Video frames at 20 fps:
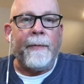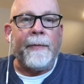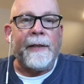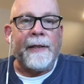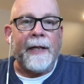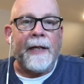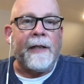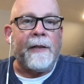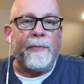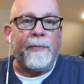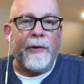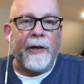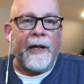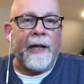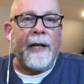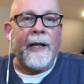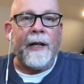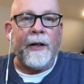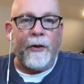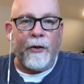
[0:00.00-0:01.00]
besides putting
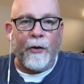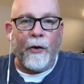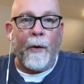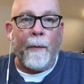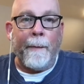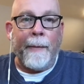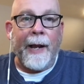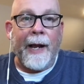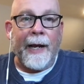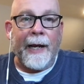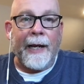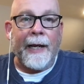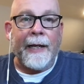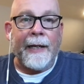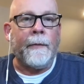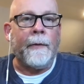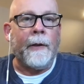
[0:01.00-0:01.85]
it in your own pocket.